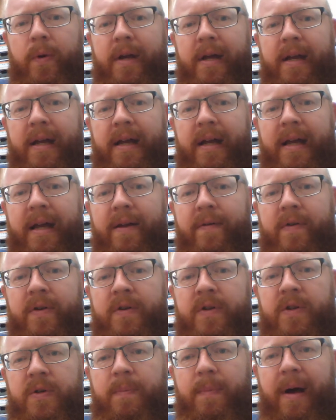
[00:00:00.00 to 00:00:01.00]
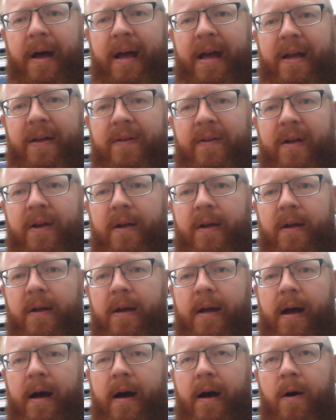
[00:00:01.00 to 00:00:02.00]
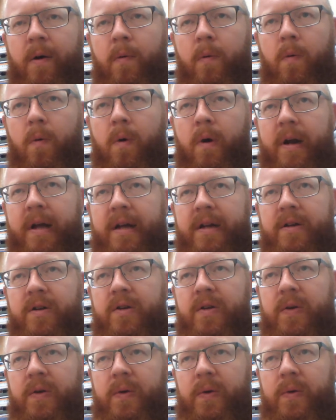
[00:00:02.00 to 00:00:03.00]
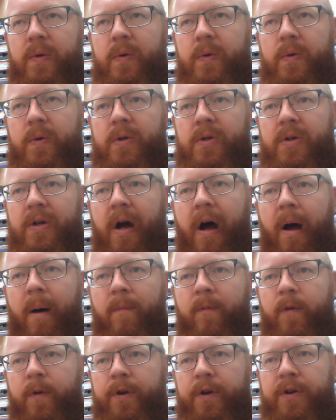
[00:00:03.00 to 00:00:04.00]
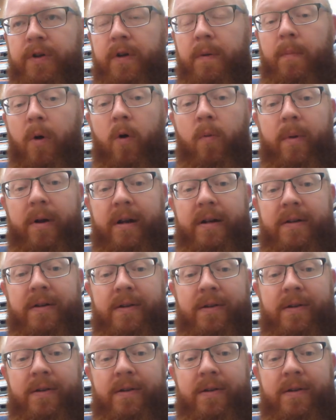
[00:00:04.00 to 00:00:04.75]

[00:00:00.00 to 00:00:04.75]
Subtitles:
any given space, he wanted to stop for just a moment and